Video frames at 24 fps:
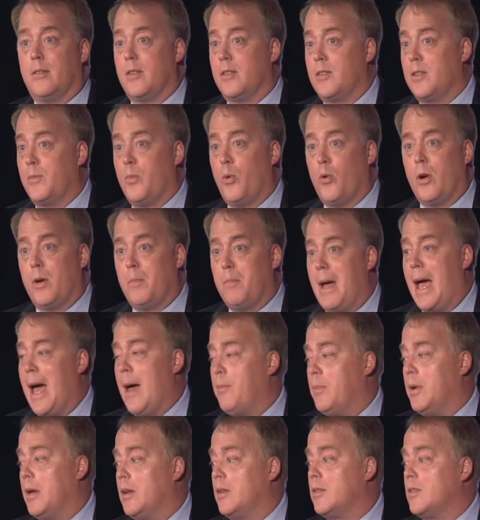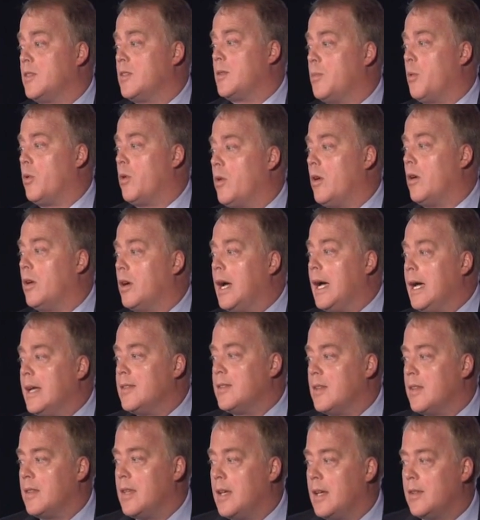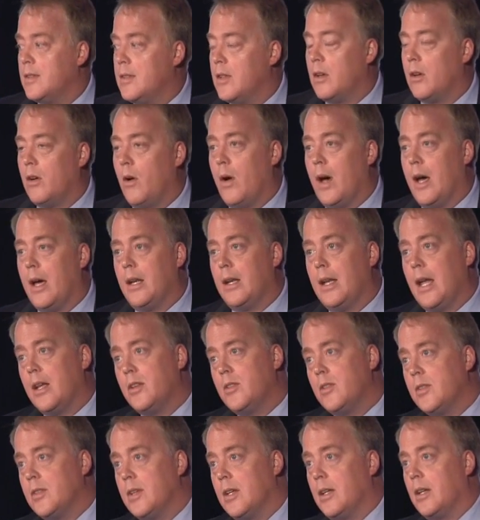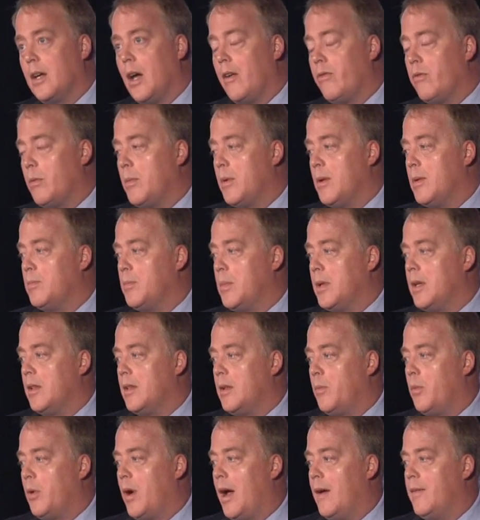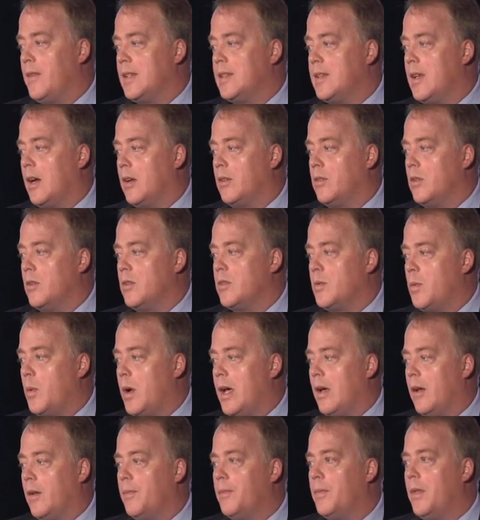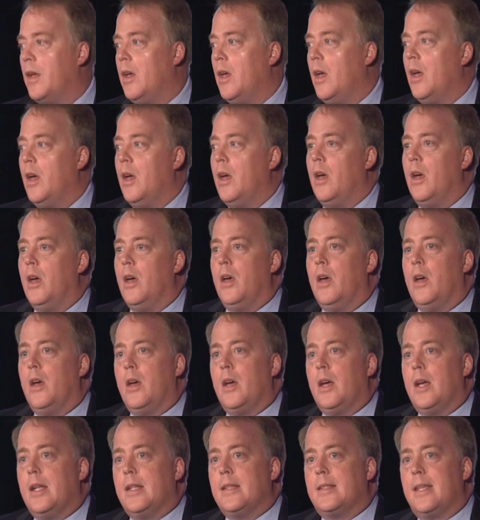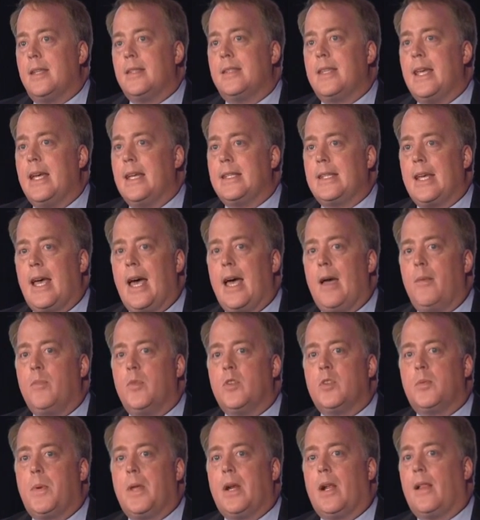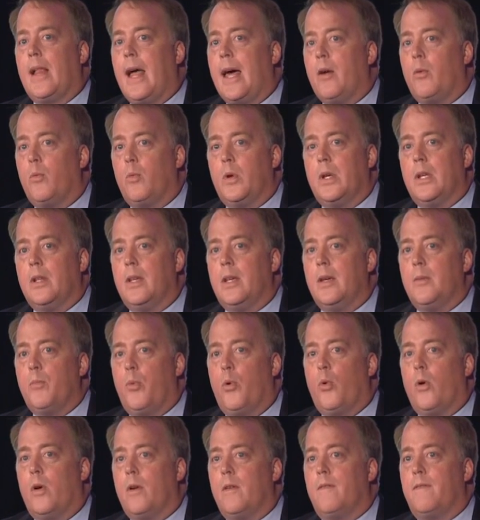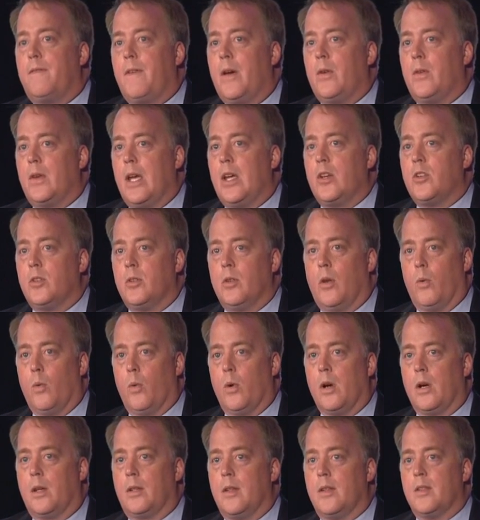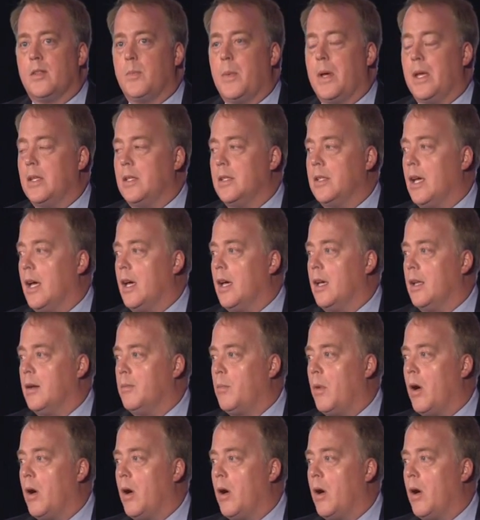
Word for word: to support mapping, to support all kinds of things that go on, not just in government, but in the private sector as well. And since that time, there's been a lot of really important foundational work that's been done.